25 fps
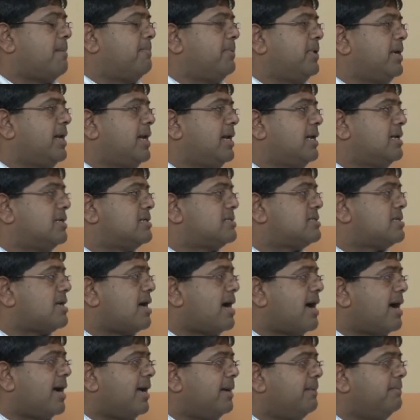happened at a
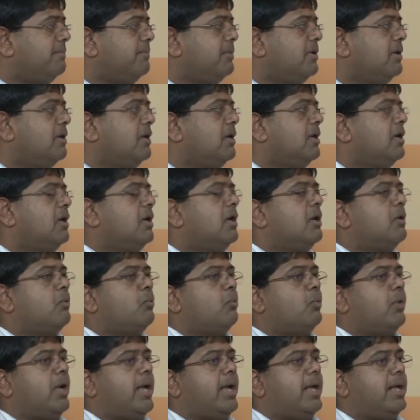time
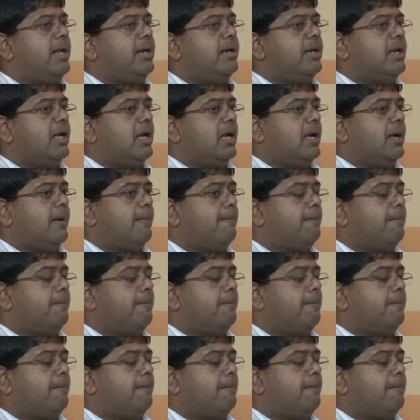when